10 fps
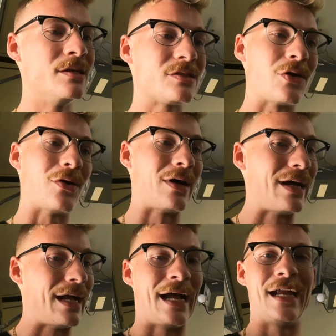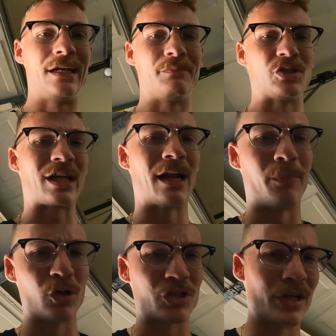So I ended up just kind
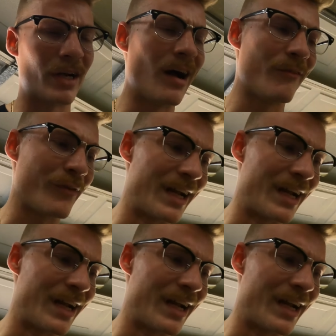of pushing it off,